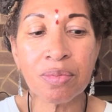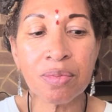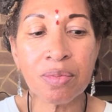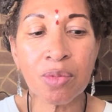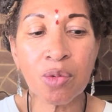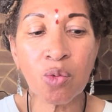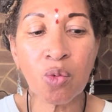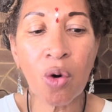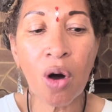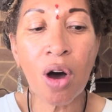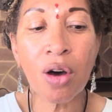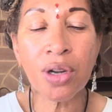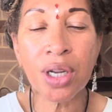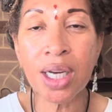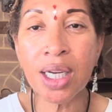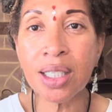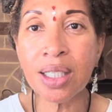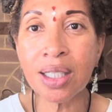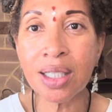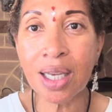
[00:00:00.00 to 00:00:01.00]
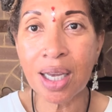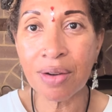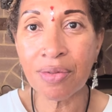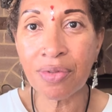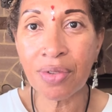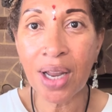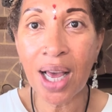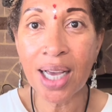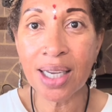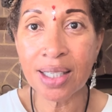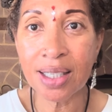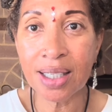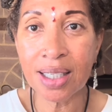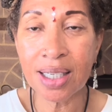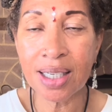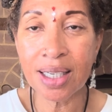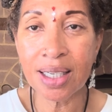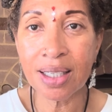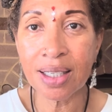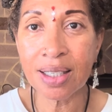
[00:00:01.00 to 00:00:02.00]
walnuts and flax
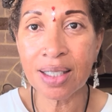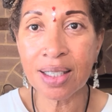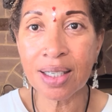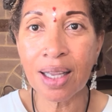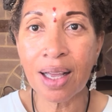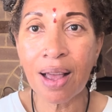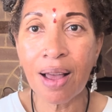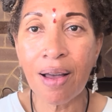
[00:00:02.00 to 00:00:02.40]
seeds.